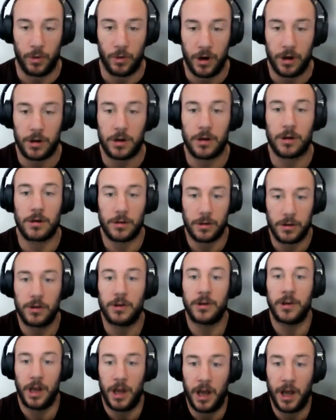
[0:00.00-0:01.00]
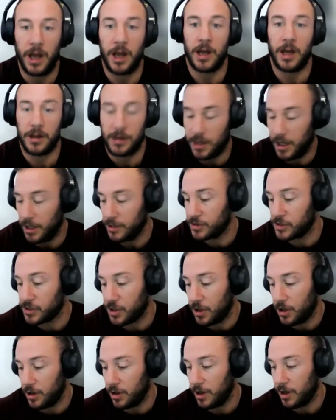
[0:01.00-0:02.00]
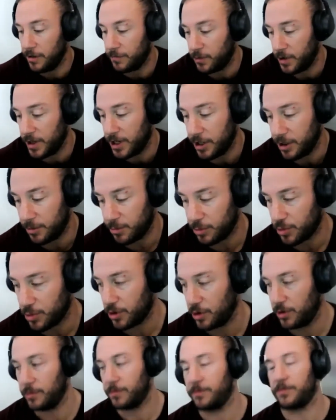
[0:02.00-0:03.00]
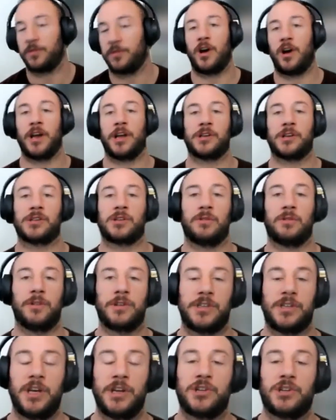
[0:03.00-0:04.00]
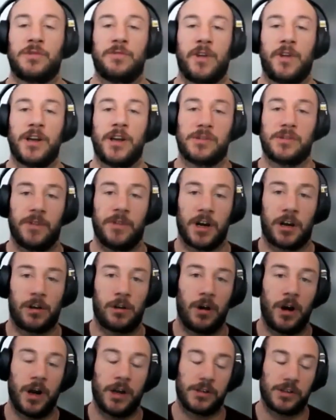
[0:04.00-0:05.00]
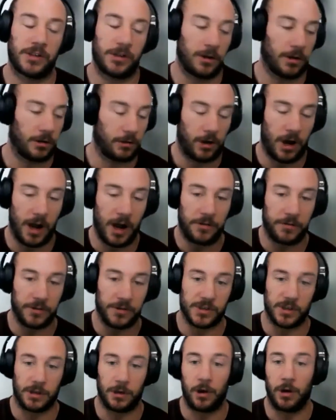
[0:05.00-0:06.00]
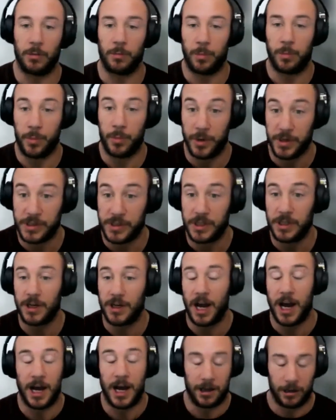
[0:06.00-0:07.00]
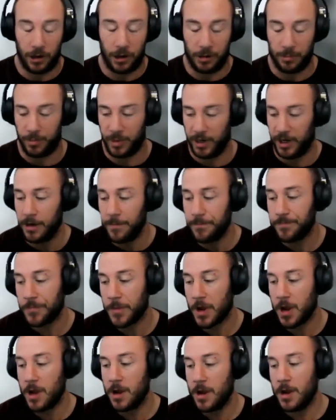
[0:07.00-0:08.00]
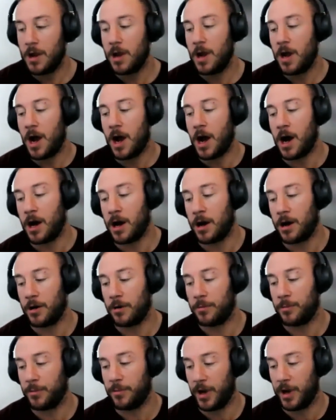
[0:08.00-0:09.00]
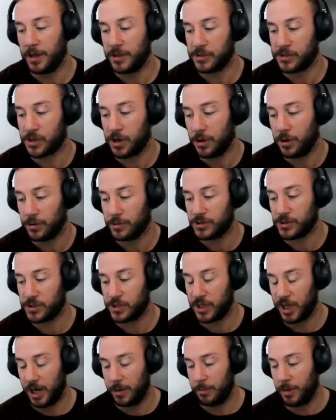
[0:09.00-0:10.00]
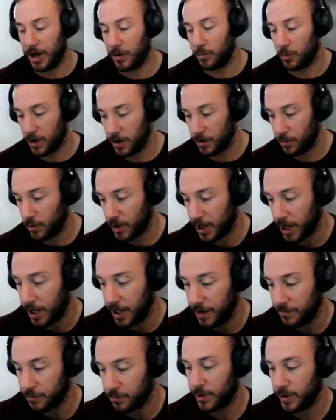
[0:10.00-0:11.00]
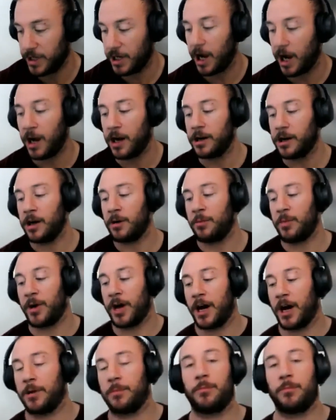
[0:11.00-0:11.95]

work. Yeah, and so if we can improve, I guess, the retention rates of our clients, life is a lot better. And so today, man, we're going to have a wee yarn about